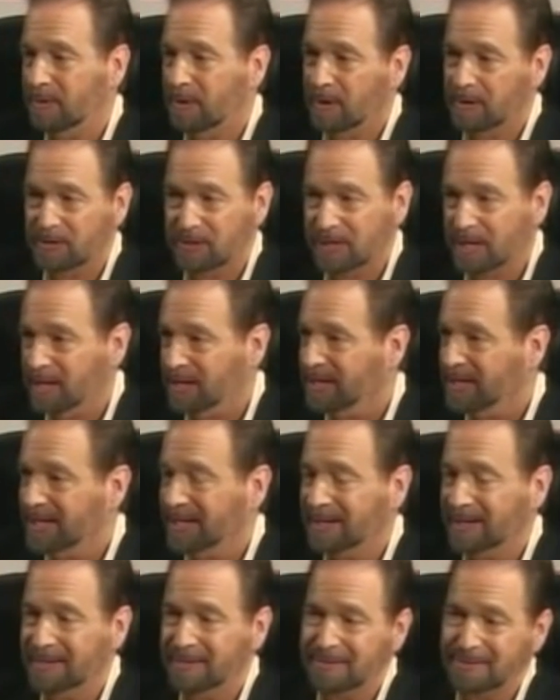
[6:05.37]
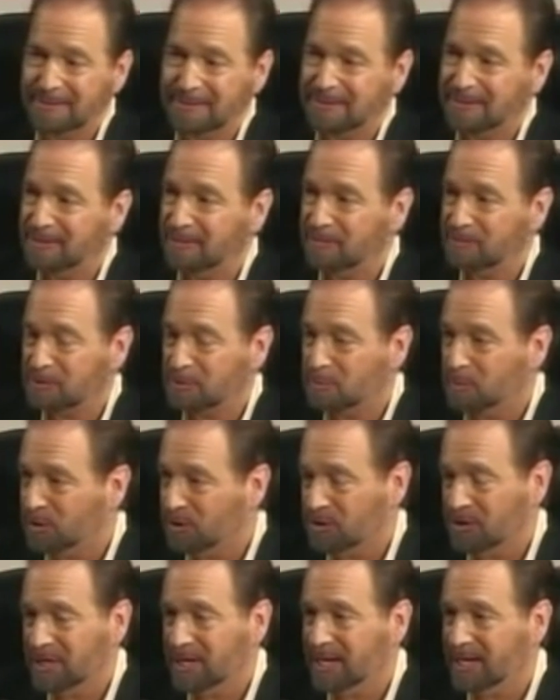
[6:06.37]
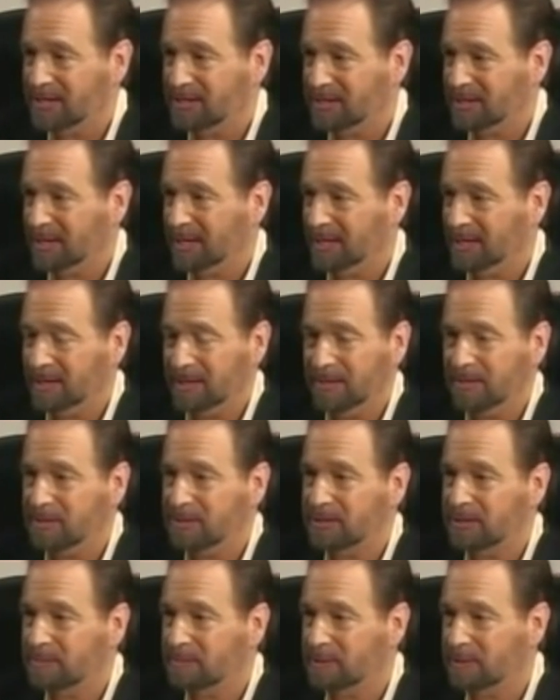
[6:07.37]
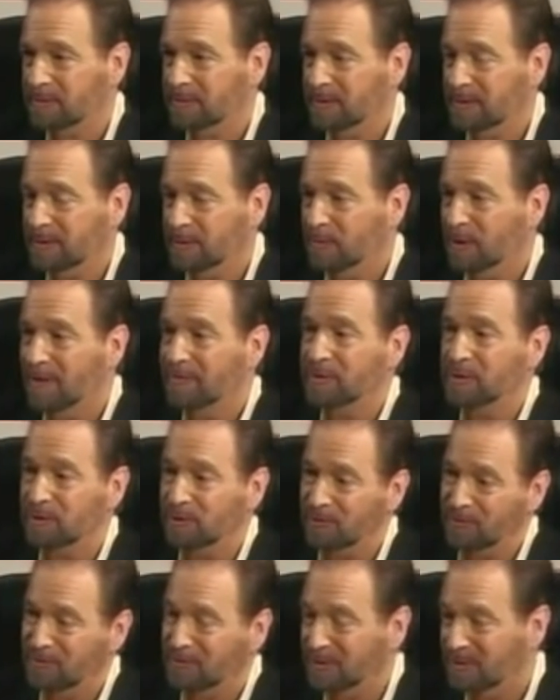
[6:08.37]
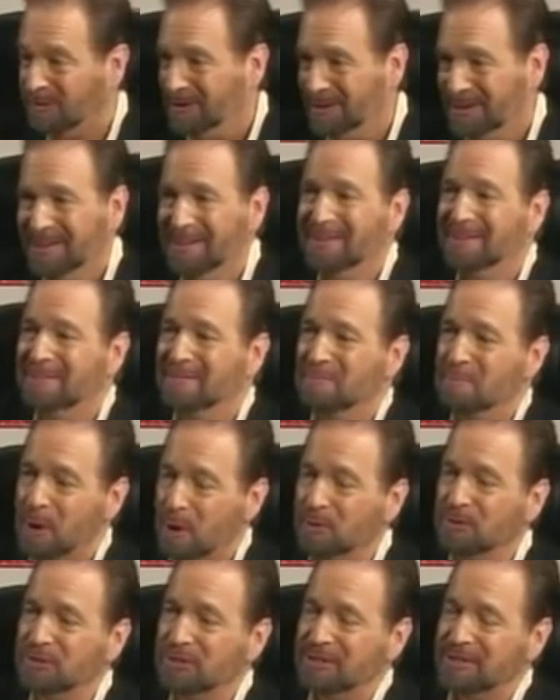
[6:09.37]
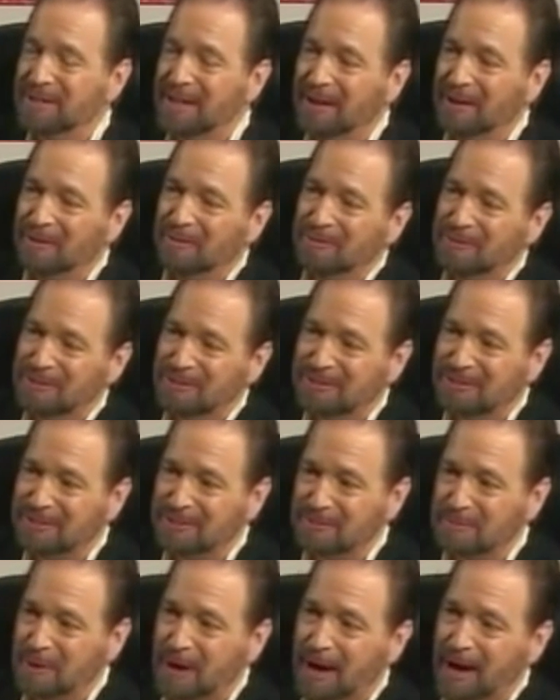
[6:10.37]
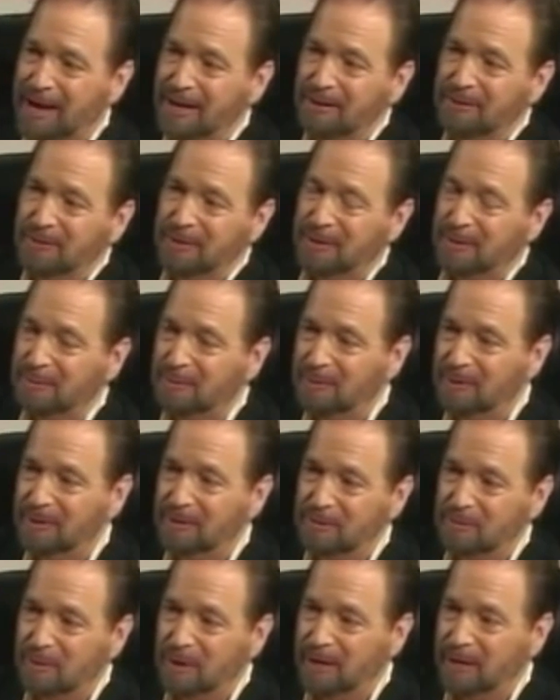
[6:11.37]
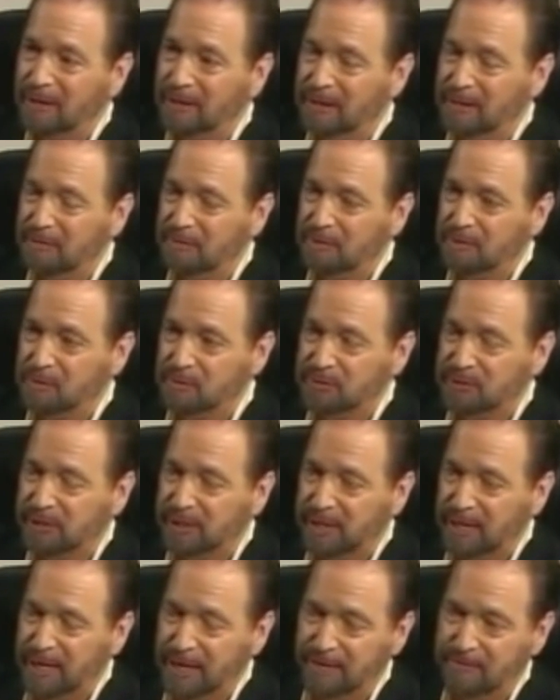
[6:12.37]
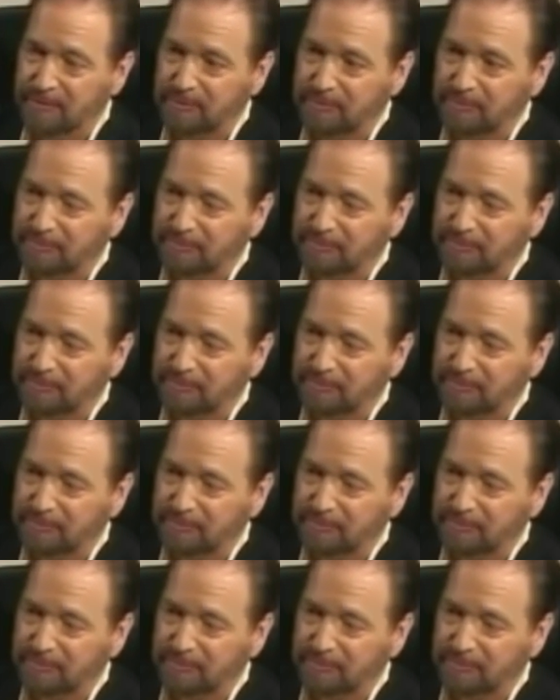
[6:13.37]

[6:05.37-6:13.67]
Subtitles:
are selling, and there's merchandising, and he just seems to, the revenue for post-Elvis is higher than it was while Elvis was alive.